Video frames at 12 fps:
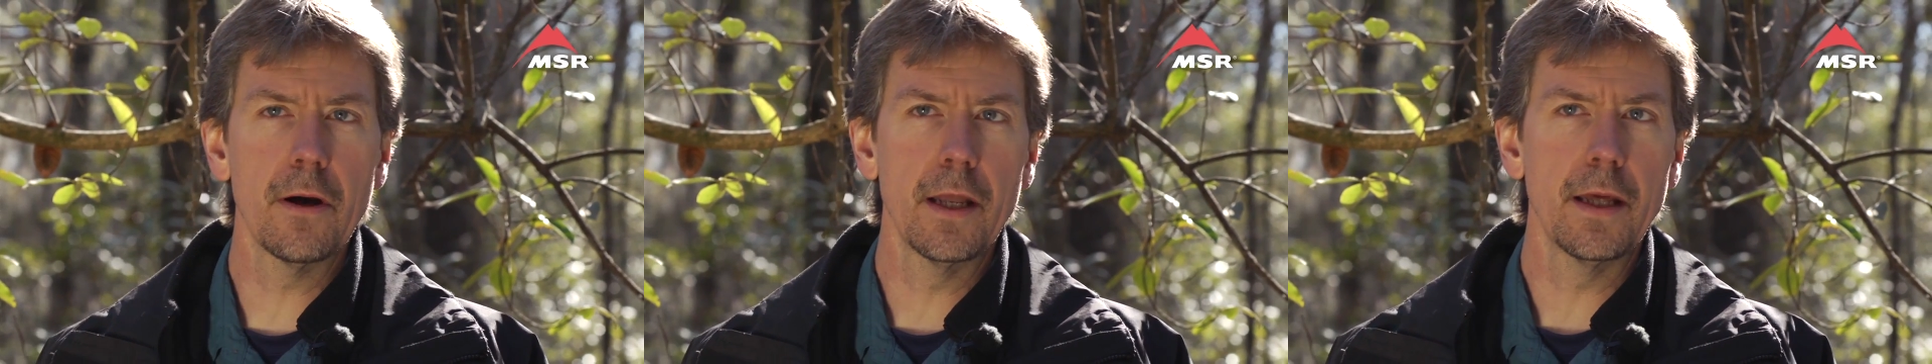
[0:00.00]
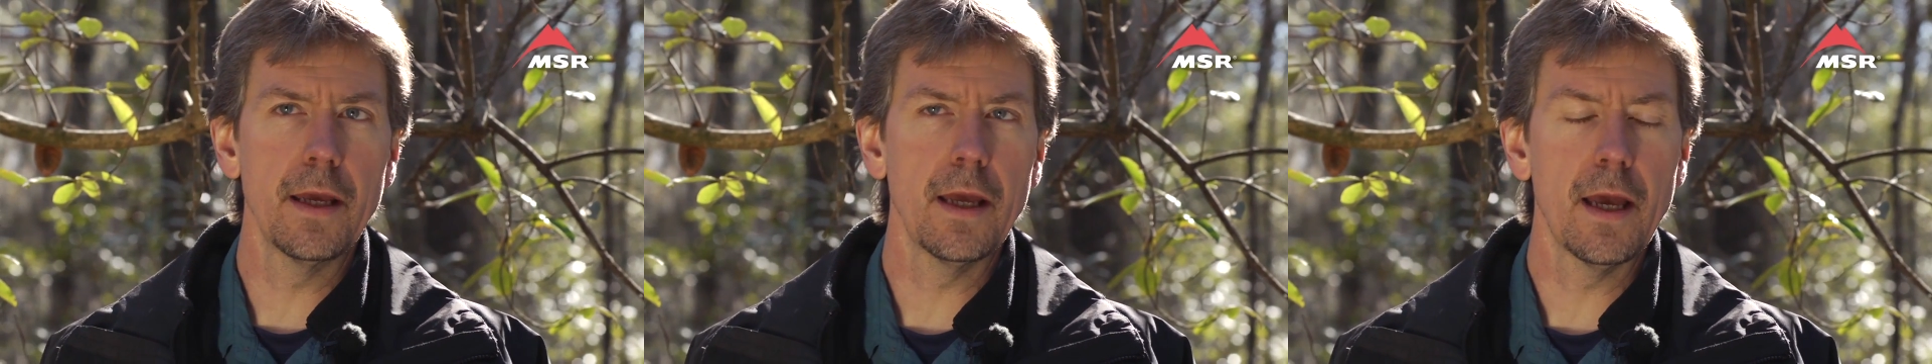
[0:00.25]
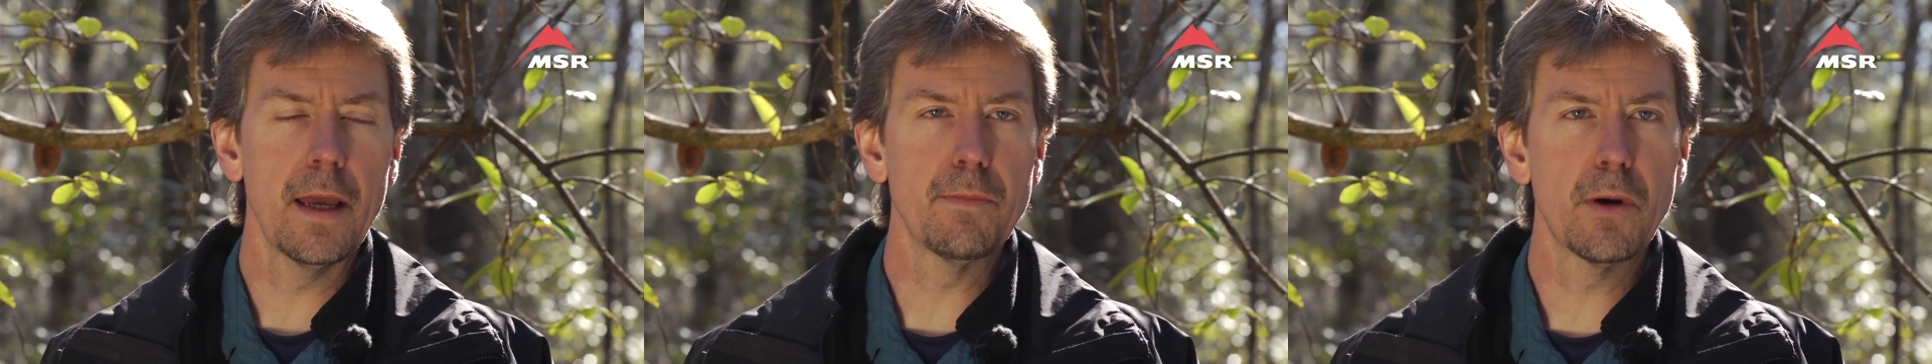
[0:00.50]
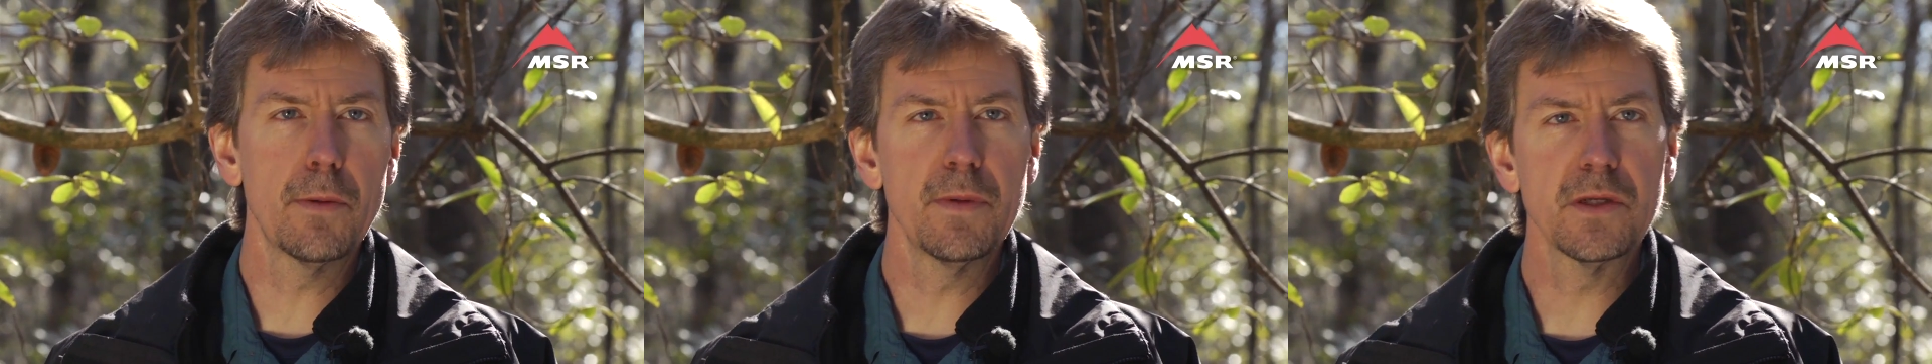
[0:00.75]
on a, a
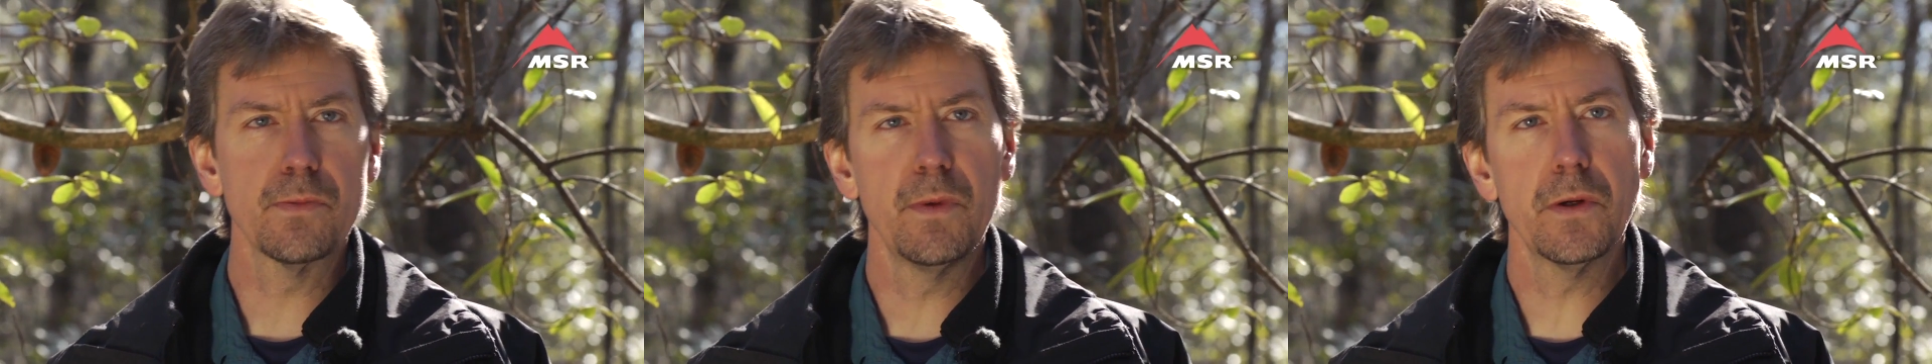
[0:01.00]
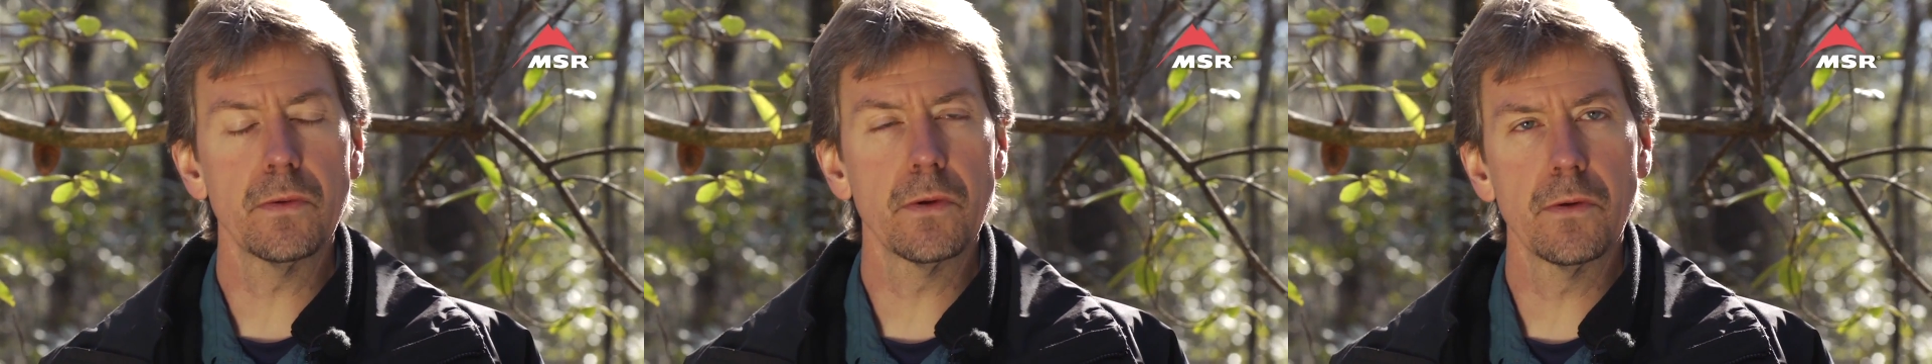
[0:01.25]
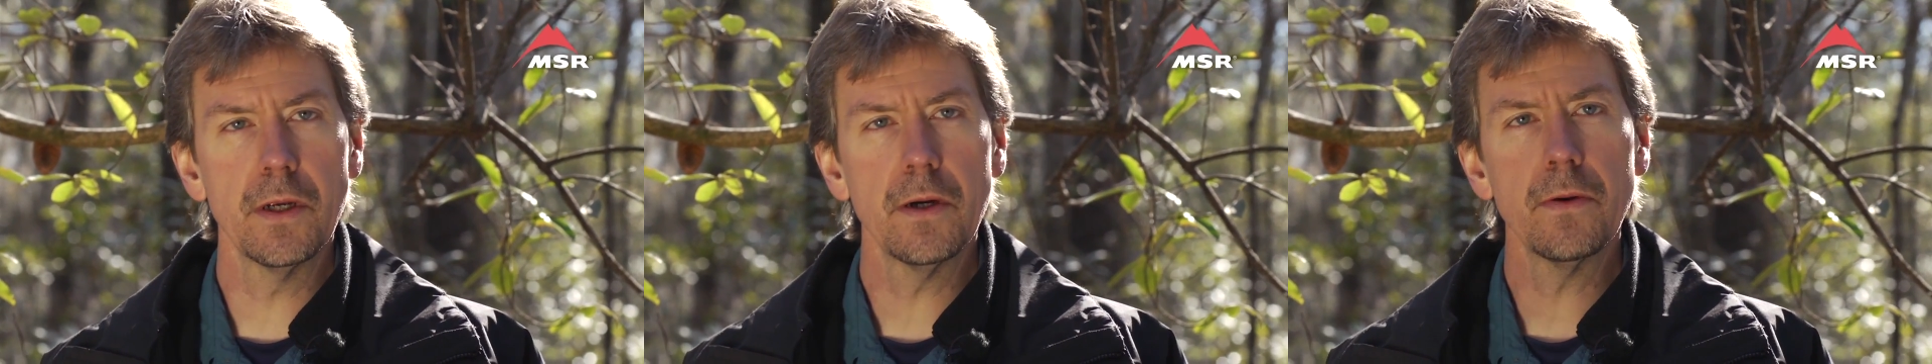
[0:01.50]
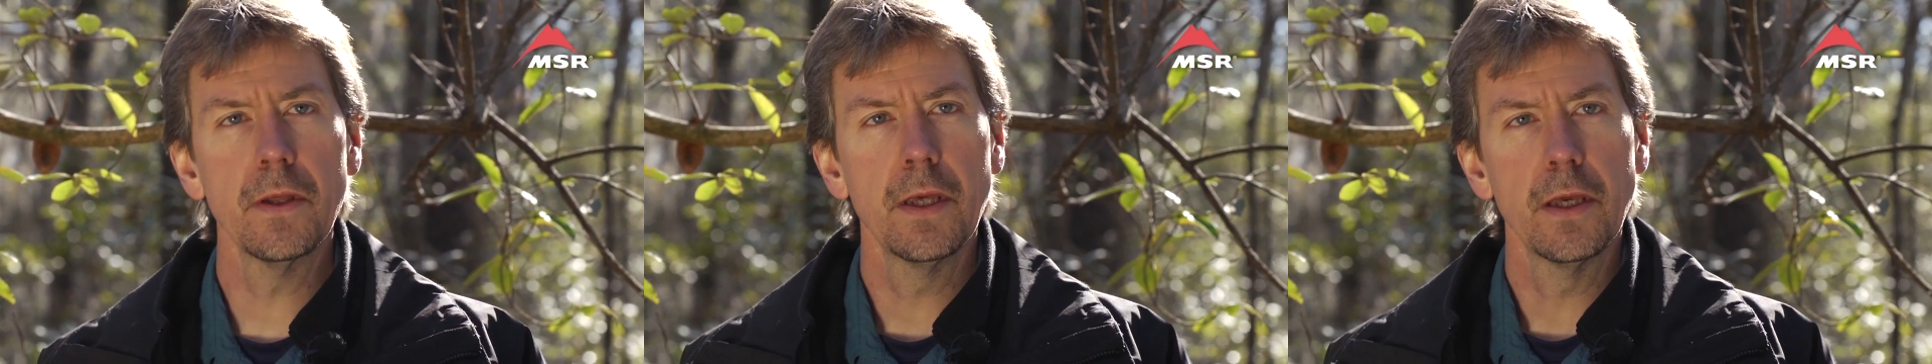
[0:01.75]
purpose-built grill,